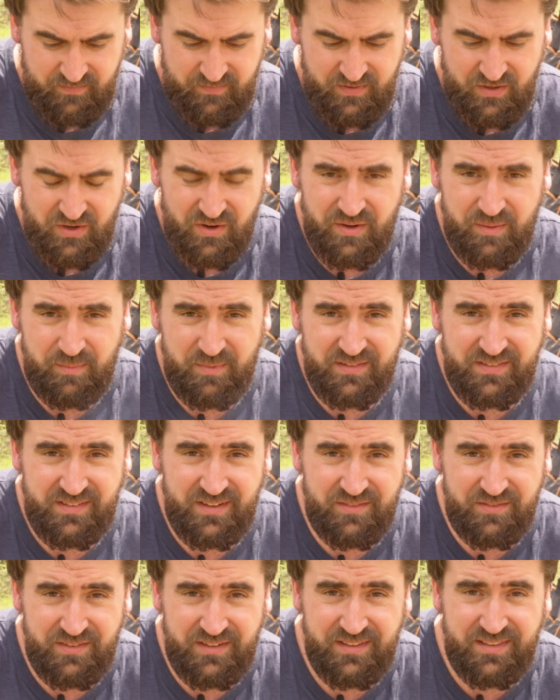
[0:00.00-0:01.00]
conning
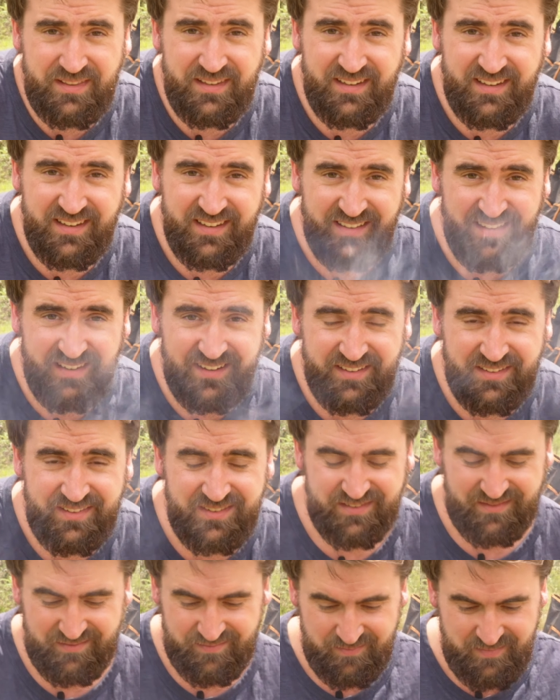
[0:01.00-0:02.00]
myself into thinking that
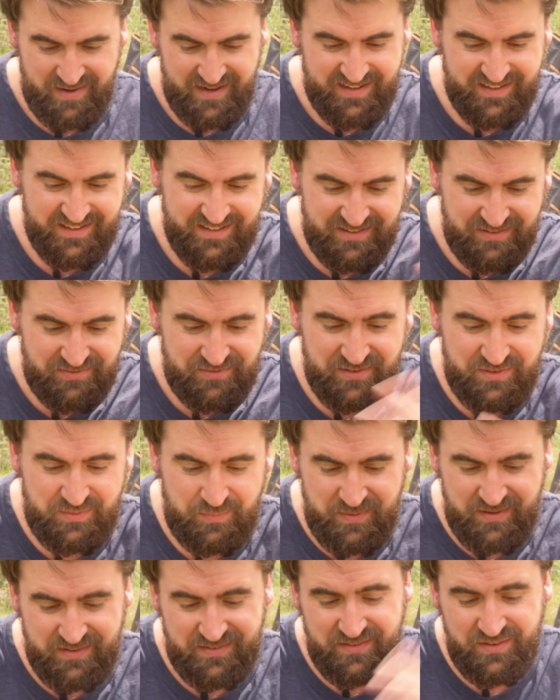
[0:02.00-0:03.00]
it's making a difference,
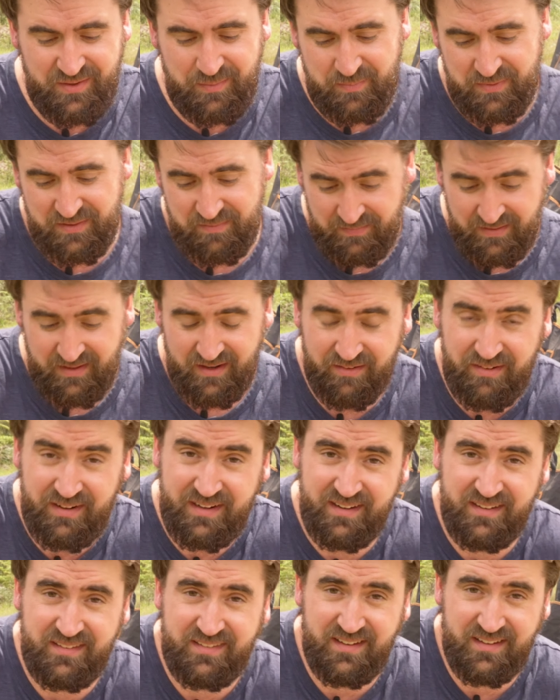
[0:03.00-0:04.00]
but it's not. But I
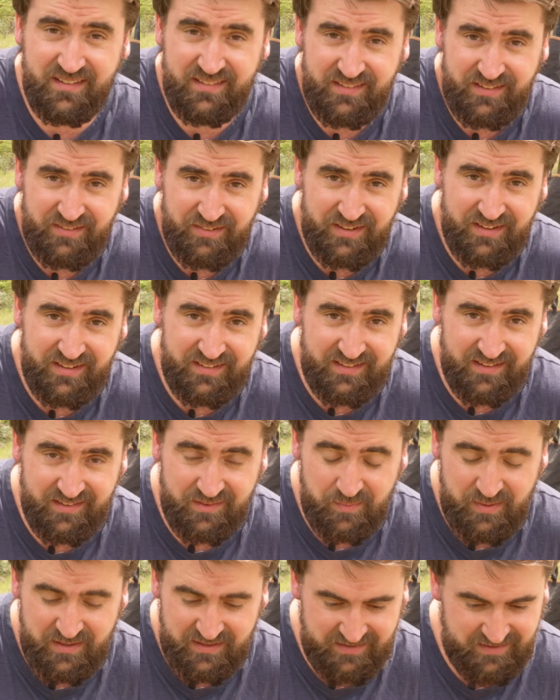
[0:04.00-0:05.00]
reckon it does. I reckon it
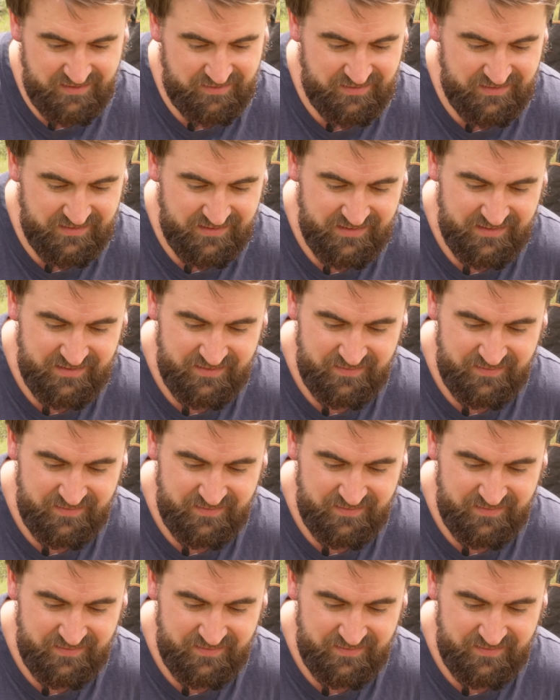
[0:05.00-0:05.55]
does make a difference.